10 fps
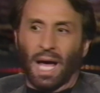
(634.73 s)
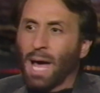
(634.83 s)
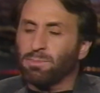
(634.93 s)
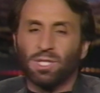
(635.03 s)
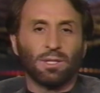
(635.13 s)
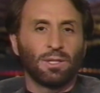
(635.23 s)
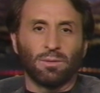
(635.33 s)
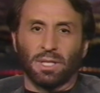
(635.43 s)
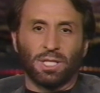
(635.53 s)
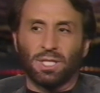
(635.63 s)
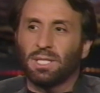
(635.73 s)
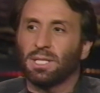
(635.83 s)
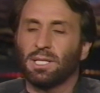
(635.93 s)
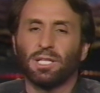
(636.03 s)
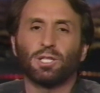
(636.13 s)
Absolutely. She
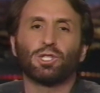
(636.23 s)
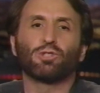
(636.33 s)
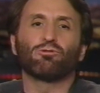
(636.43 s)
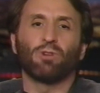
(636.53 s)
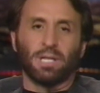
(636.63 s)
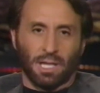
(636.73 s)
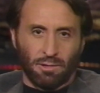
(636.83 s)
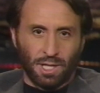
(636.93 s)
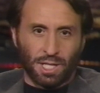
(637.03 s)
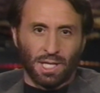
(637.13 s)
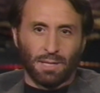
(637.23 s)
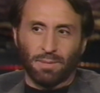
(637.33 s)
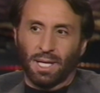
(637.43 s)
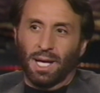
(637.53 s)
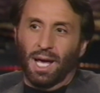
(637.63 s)
did an extraordinary job,
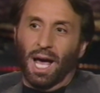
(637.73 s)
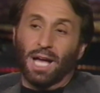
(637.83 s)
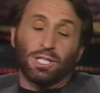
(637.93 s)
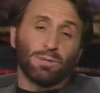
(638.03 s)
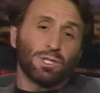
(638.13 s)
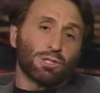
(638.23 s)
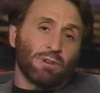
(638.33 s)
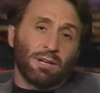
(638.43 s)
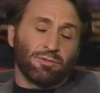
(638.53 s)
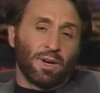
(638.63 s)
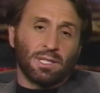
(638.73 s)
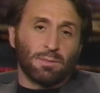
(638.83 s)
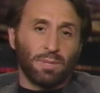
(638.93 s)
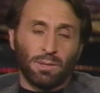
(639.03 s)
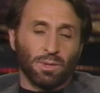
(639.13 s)
and she was great fun to
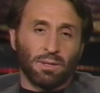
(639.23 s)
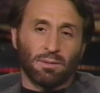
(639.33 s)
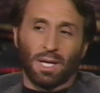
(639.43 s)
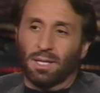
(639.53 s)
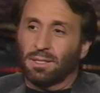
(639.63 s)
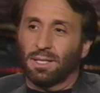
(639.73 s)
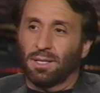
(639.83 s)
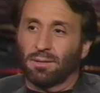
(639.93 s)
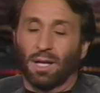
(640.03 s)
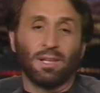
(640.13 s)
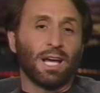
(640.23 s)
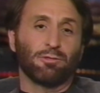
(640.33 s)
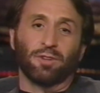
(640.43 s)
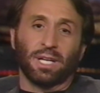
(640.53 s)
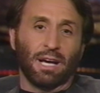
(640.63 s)
be with, and uh, a lot of
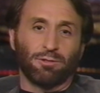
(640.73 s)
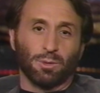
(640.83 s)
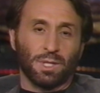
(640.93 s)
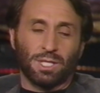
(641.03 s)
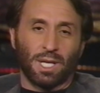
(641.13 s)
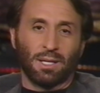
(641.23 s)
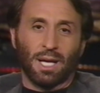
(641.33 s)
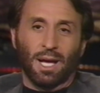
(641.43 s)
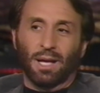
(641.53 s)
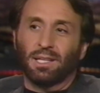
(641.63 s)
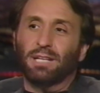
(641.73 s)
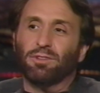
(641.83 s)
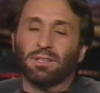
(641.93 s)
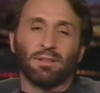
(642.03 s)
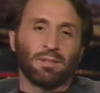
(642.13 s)
fun afterwards. I,
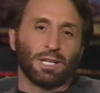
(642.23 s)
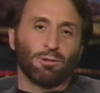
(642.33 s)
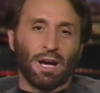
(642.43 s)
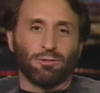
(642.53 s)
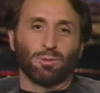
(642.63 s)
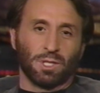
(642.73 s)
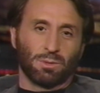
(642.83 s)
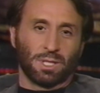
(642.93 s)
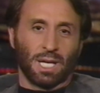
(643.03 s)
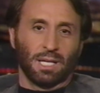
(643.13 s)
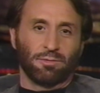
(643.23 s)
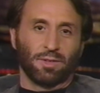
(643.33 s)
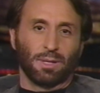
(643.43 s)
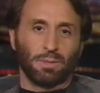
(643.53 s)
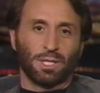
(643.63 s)
leaving the theater afterwards was kind of
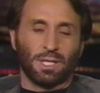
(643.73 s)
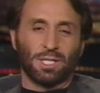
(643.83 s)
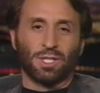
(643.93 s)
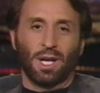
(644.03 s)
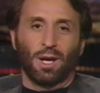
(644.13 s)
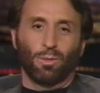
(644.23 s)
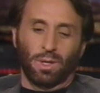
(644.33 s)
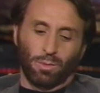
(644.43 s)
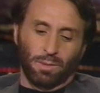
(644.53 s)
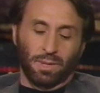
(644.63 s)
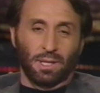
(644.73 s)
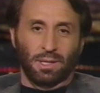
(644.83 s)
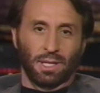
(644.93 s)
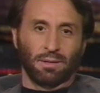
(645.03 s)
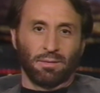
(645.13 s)
fun because we would
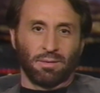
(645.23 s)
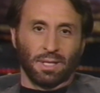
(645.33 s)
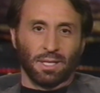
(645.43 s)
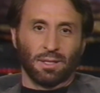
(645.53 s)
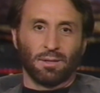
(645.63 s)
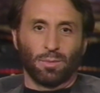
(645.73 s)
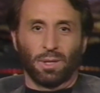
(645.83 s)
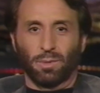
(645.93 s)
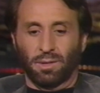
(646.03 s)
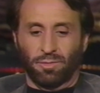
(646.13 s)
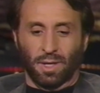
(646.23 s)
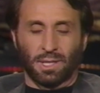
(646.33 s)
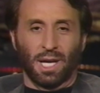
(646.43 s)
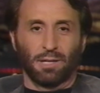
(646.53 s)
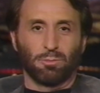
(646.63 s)
be in the theater where we felt
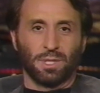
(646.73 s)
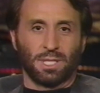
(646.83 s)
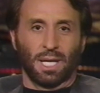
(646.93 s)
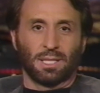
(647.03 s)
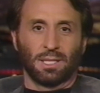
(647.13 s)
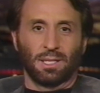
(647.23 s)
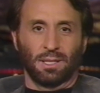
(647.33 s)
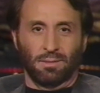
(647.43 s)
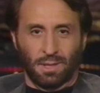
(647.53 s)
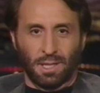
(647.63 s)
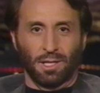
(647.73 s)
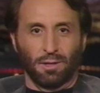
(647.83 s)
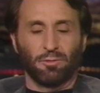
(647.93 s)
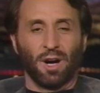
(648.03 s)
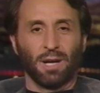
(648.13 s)
kind of protected and in an
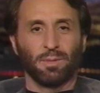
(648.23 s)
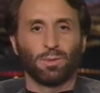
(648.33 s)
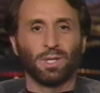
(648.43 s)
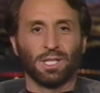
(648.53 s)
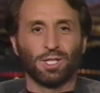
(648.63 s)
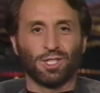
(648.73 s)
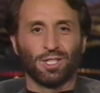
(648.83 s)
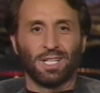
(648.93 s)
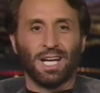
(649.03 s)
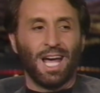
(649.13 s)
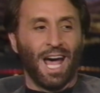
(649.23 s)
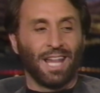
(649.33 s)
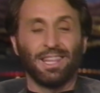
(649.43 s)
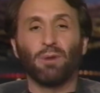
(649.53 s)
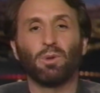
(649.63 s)
environment we understood.
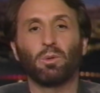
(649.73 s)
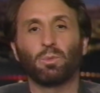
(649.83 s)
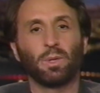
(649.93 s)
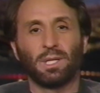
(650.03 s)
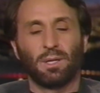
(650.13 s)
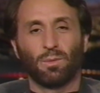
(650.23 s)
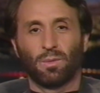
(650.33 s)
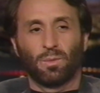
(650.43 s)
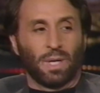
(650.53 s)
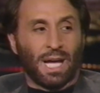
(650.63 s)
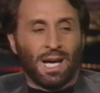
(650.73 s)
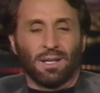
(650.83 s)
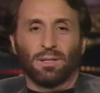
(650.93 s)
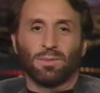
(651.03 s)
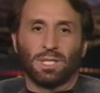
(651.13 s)
And then when we went
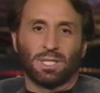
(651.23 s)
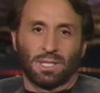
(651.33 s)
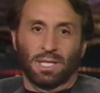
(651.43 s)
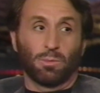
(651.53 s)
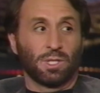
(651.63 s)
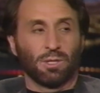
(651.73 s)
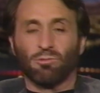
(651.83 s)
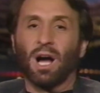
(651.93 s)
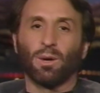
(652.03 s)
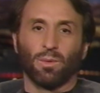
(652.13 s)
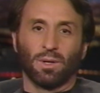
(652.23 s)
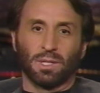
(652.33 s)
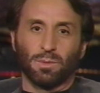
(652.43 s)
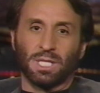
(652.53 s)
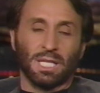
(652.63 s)
out, it was, it was the rock world.
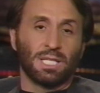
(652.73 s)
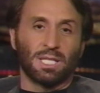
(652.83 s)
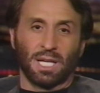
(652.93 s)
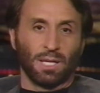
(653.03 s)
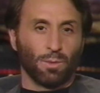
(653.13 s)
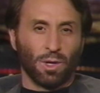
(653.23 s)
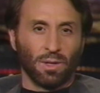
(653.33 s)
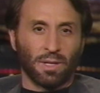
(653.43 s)
It was an insane world.